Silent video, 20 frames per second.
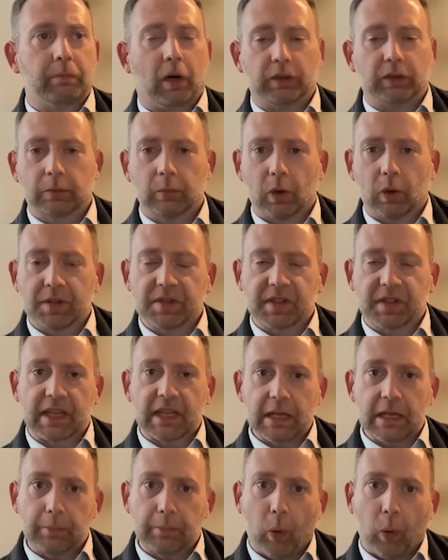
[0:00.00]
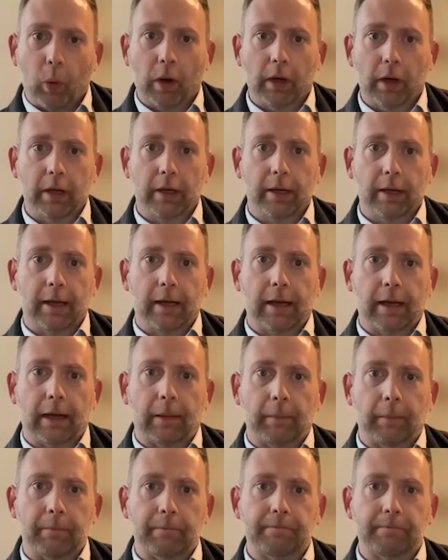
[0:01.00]
Baltimore is a key port,
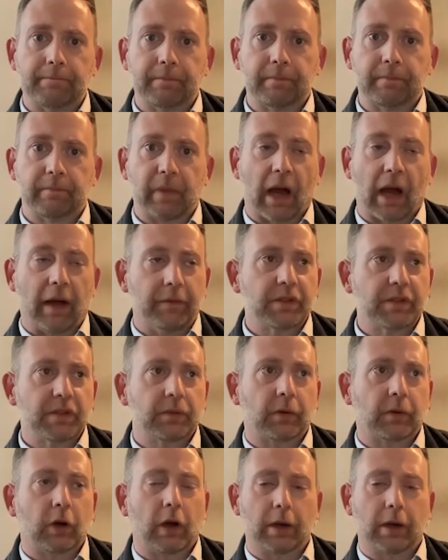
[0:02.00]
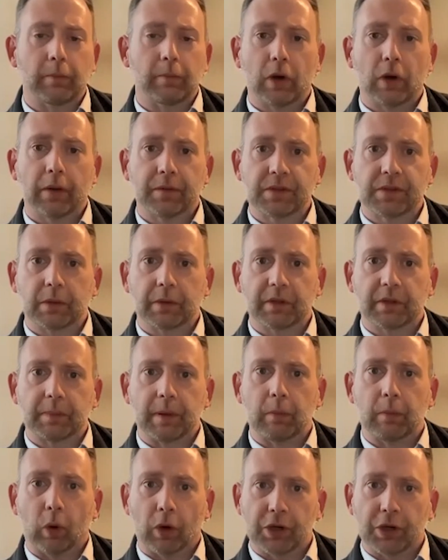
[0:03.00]
obviously for automotive, so it's
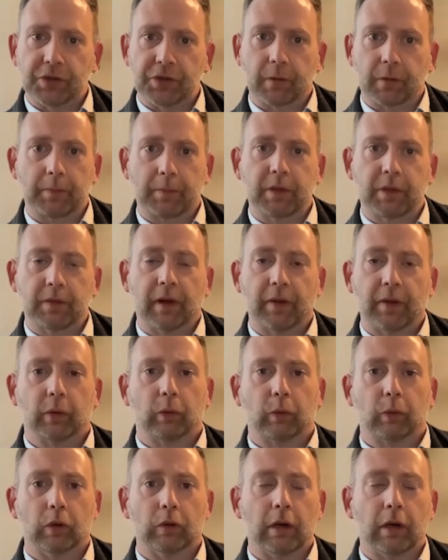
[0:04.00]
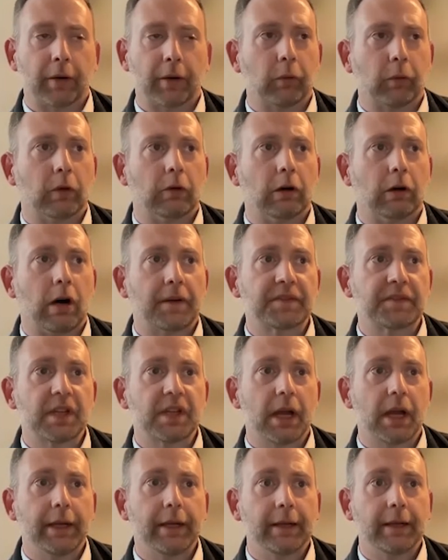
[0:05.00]
been more disruptive on the roll-on, roll-off
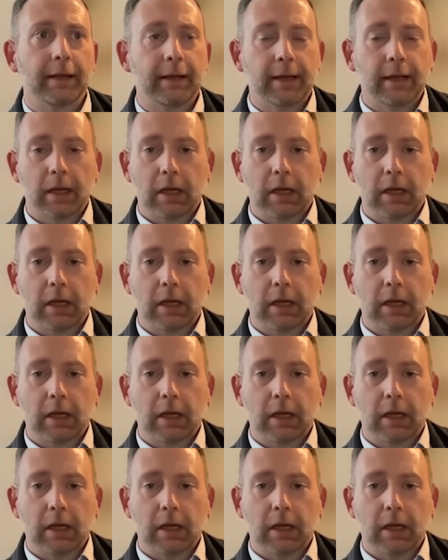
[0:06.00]
side.